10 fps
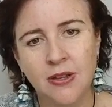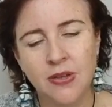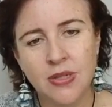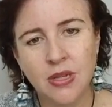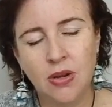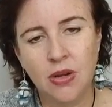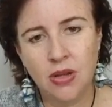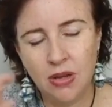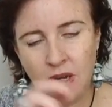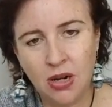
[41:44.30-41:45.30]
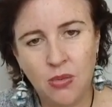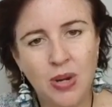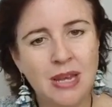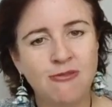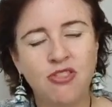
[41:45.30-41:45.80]
So, you know, we
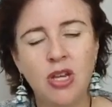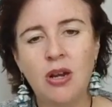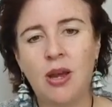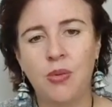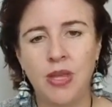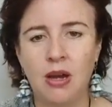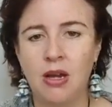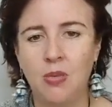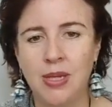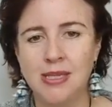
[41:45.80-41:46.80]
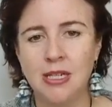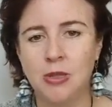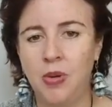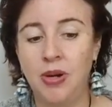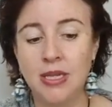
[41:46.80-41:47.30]
can feel like we're the only ones
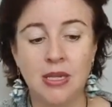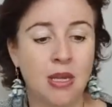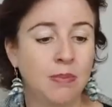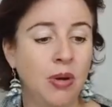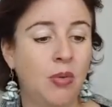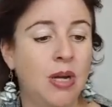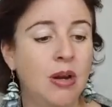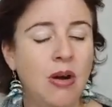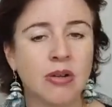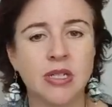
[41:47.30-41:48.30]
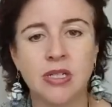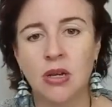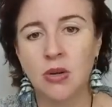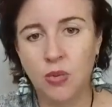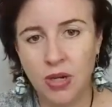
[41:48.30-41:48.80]
experiencing it, but we're not.
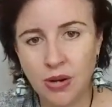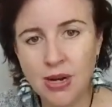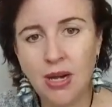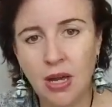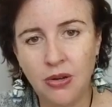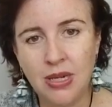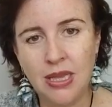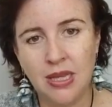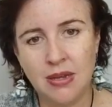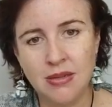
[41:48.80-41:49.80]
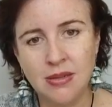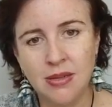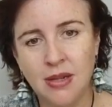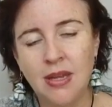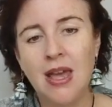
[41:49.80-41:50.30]
So we're not alone in this.
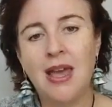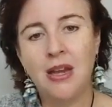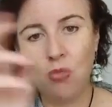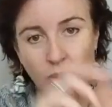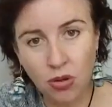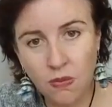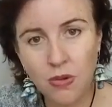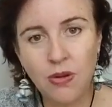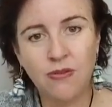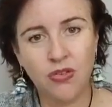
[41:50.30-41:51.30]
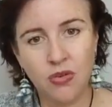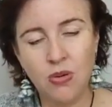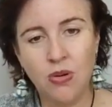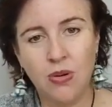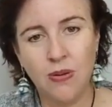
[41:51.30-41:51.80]
And it will move
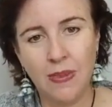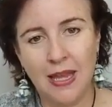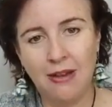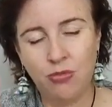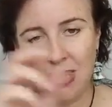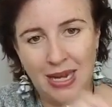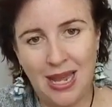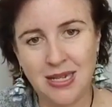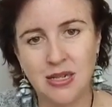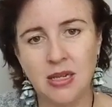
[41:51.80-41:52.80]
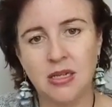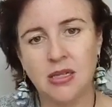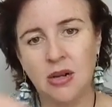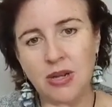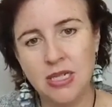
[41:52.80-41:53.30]
through if we let it.
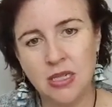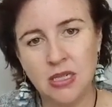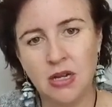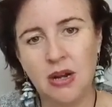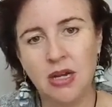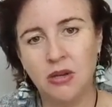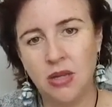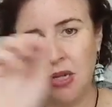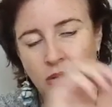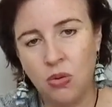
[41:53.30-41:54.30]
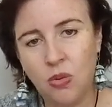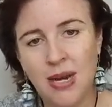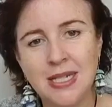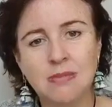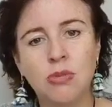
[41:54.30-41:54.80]
So it's a cycle. It
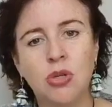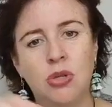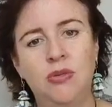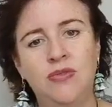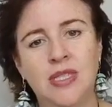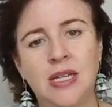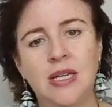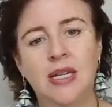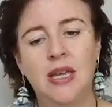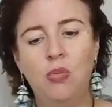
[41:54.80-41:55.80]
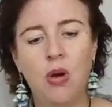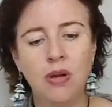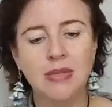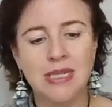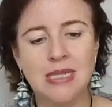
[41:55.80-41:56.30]
always moves. It
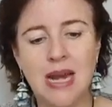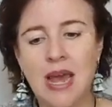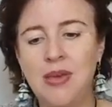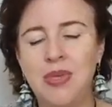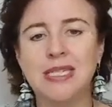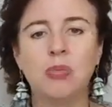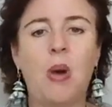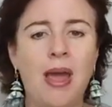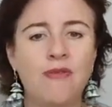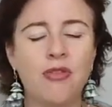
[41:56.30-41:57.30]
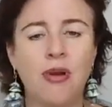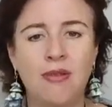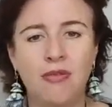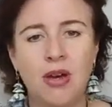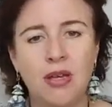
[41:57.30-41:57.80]
won't stay this way
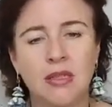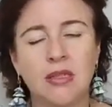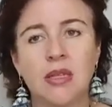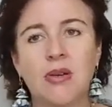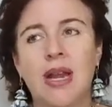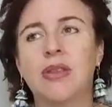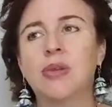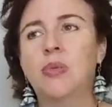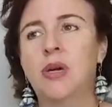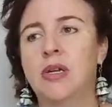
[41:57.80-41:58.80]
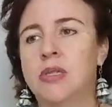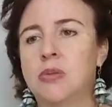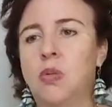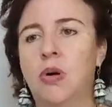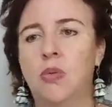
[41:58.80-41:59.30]
forever. So in other words,
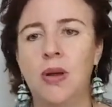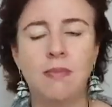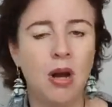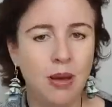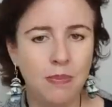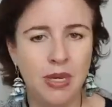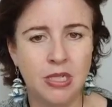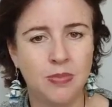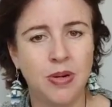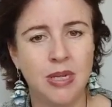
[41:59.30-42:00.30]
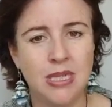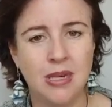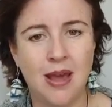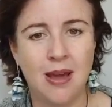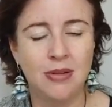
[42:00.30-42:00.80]
what we might be experiencing
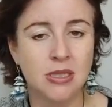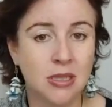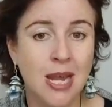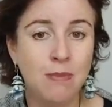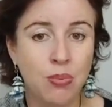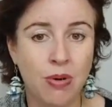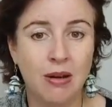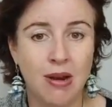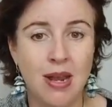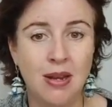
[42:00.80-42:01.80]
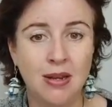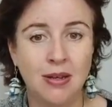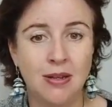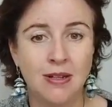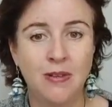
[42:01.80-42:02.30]
now is temporary
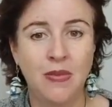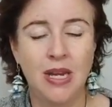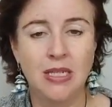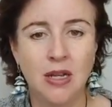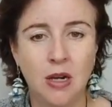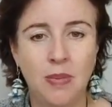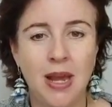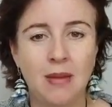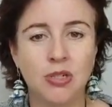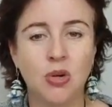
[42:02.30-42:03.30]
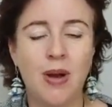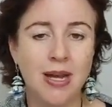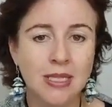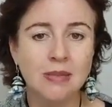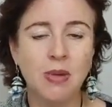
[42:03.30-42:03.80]
and it's going to be up to
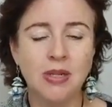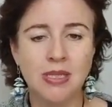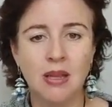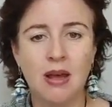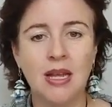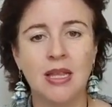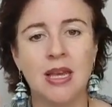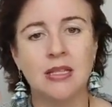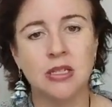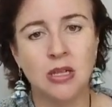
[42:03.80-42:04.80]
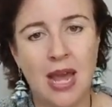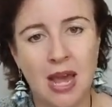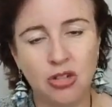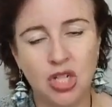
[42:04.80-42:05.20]
us most likely as to how